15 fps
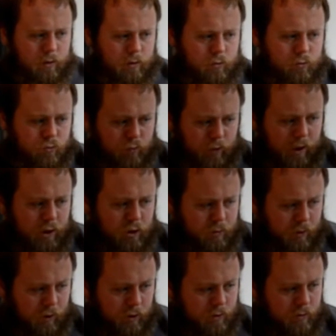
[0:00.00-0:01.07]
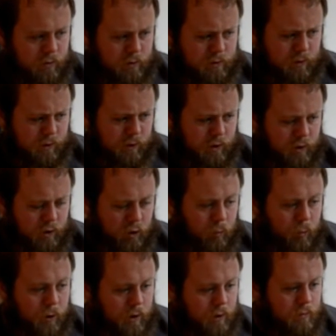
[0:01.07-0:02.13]
Dragon's Blood, as I think I
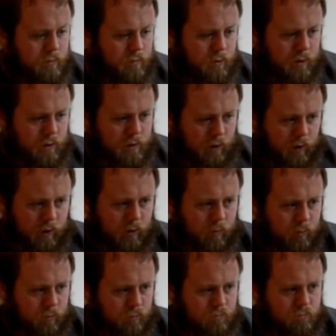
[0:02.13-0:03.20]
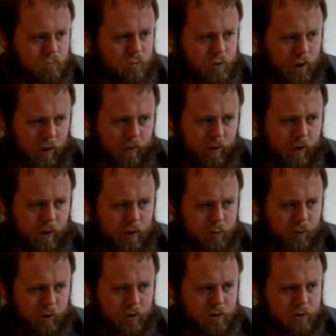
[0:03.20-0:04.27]
dubbed it. It's cherry,
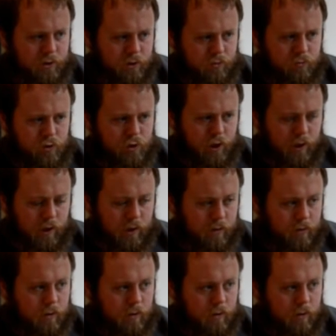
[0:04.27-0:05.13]
spices, and chili.